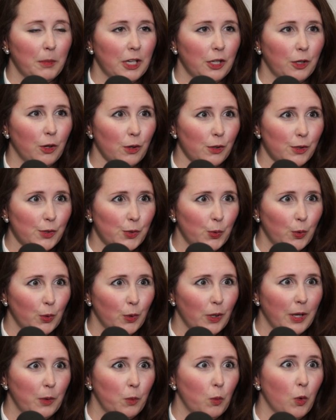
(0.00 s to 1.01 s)
me to go to
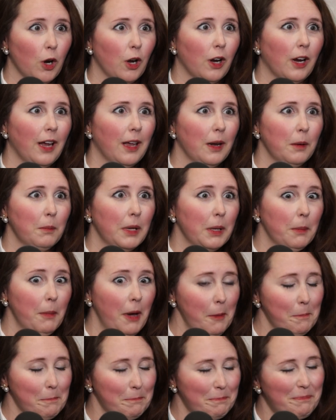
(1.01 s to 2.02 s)
school and work and be a
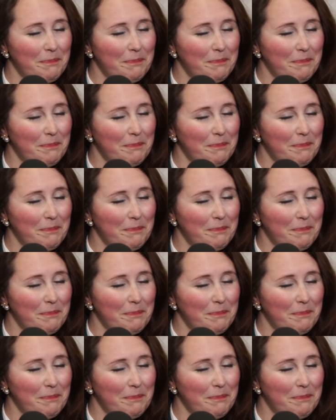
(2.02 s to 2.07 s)
mom.